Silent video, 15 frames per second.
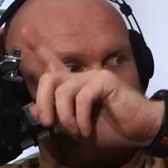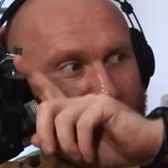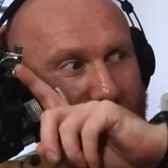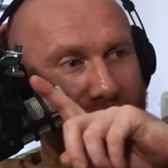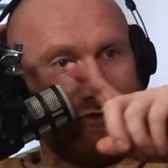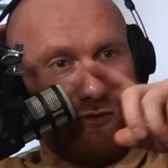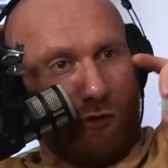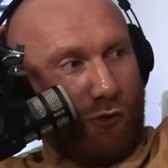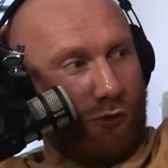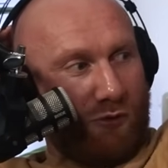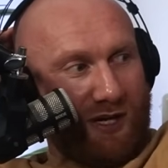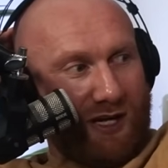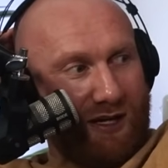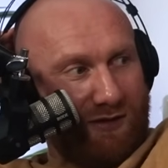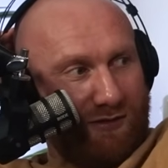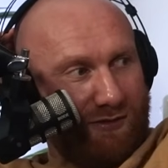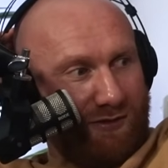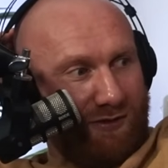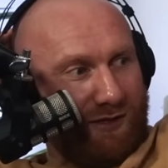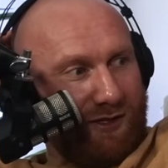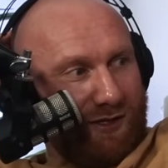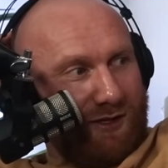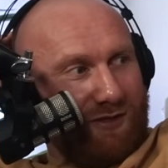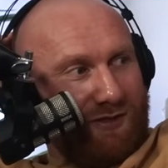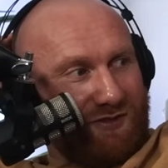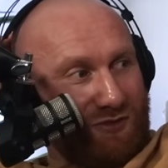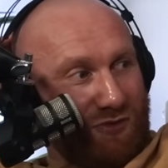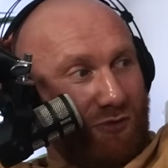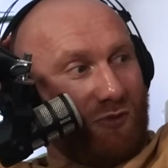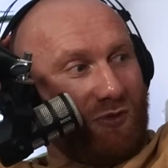round the whole night.
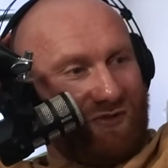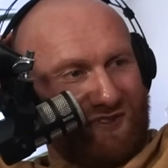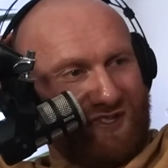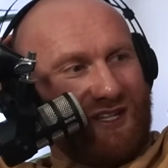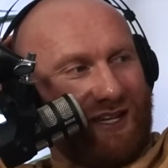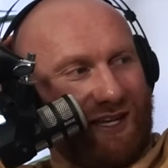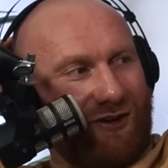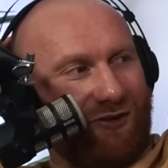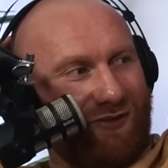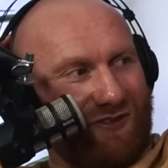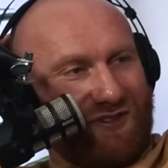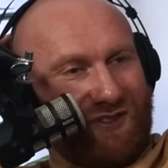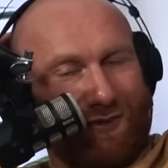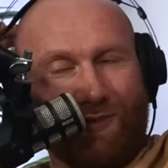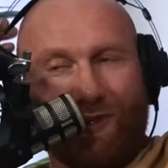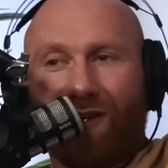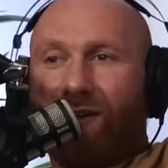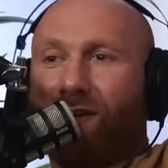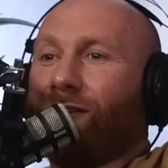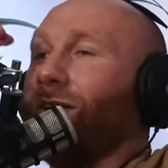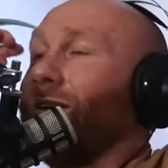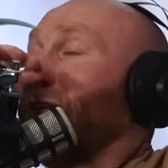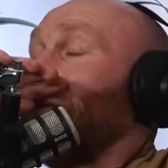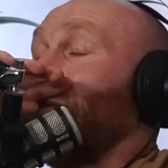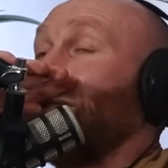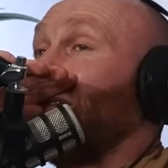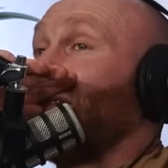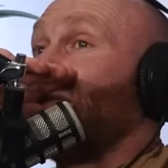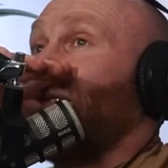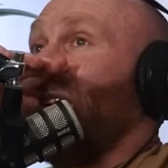So you'll know I've seen that, obviously, but
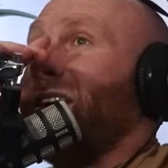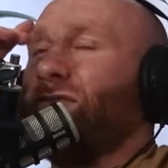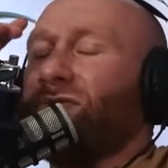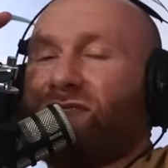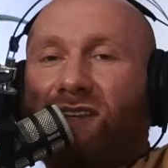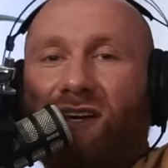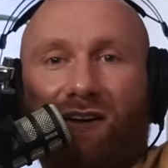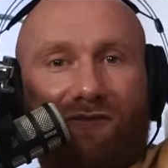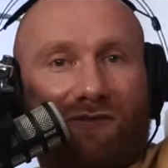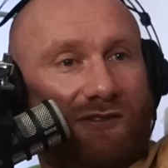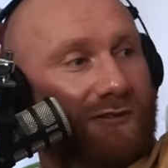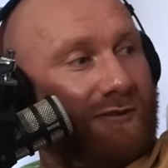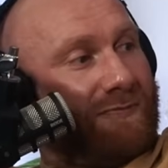it's wild stuff.